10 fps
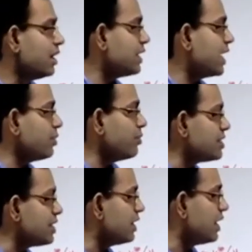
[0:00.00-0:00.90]
that we will
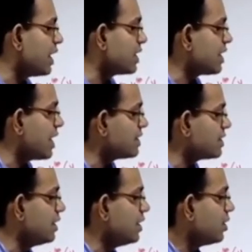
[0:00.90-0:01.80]
see in the next
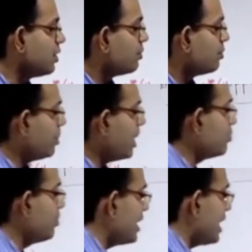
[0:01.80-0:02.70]
class,
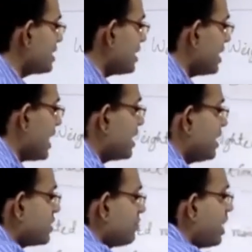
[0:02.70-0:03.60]
but we can see that
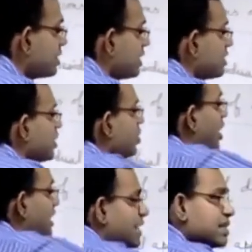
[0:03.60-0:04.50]
these functions are
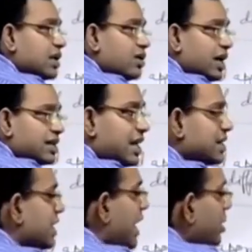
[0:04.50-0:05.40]
not as rigorous
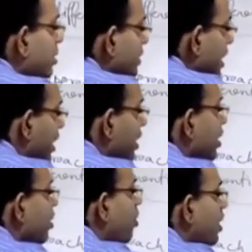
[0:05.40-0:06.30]
as that of the
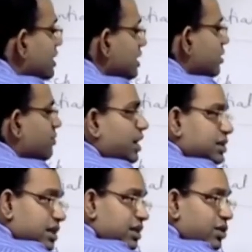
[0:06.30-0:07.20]
original
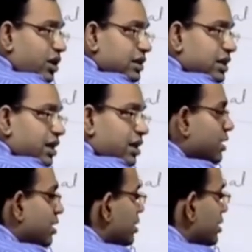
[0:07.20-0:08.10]
functions, original
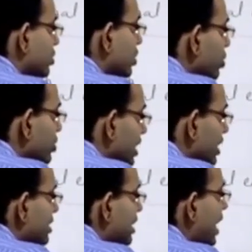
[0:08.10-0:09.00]

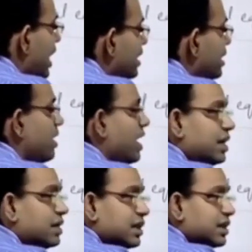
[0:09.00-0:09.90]
solutions and the
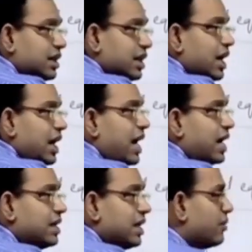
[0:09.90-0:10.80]
variation,
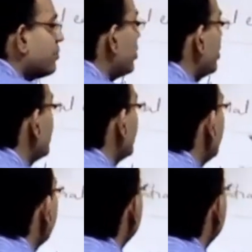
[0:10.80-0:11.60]
and therefore it will